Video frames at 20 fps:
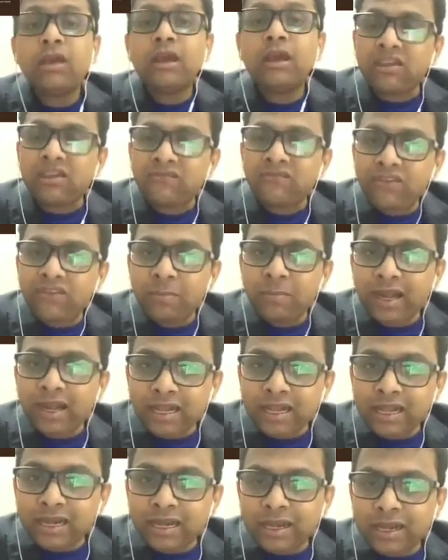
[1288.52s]
Everybody in
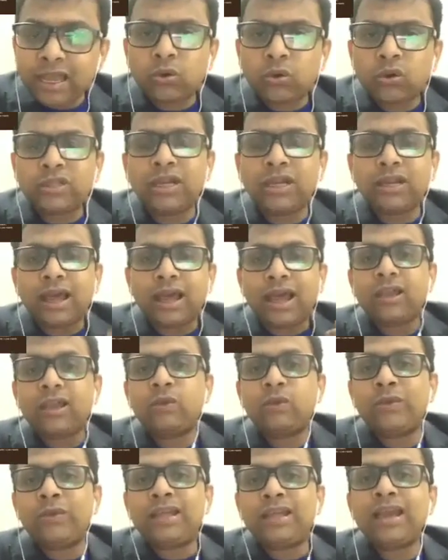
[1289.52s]
India know that
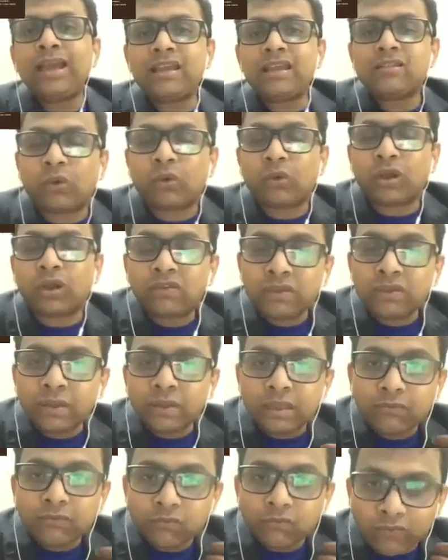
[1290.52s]
Ayurveda is one of the
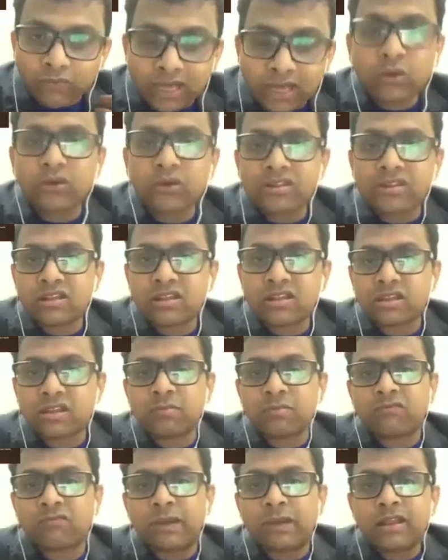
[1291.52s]
very good systems
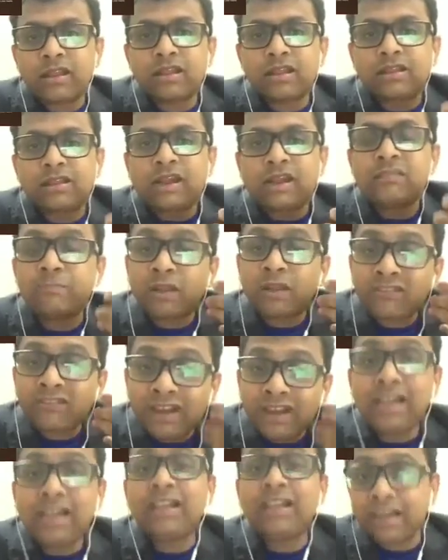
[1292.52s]
of medicine that is
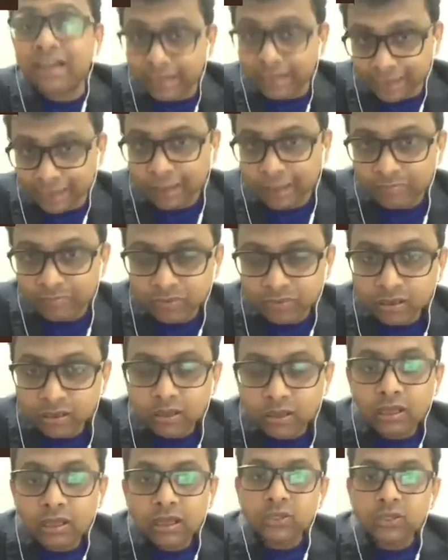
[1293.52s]
prevalent in India.
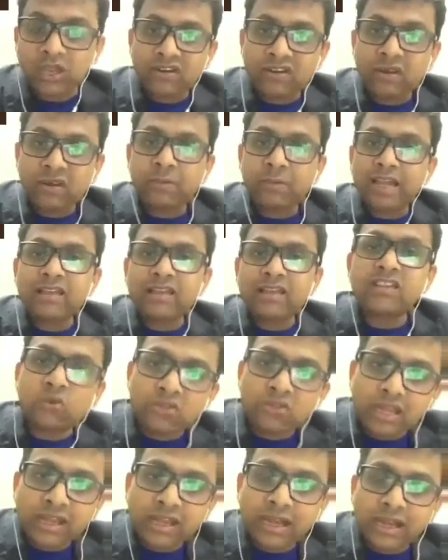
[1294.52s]
So everybody is
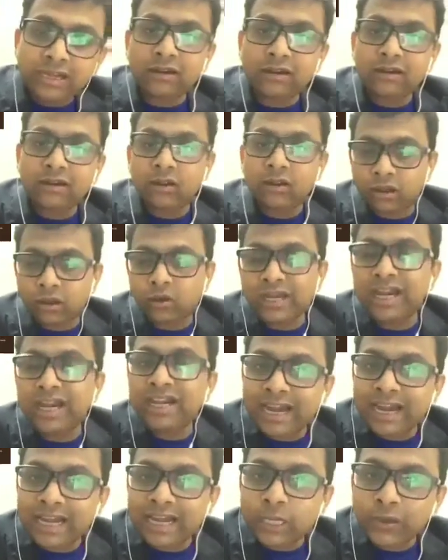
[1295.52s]
using it in routine
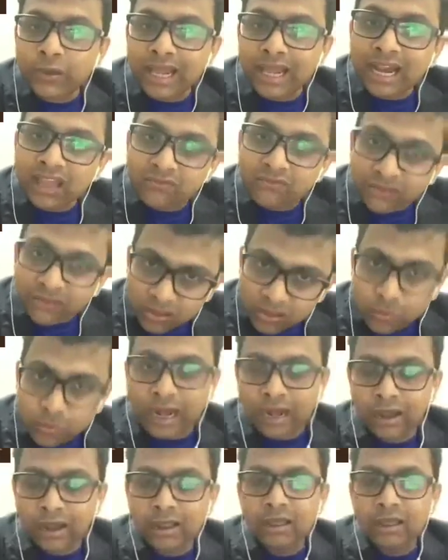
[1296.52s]
day-to-day life as well.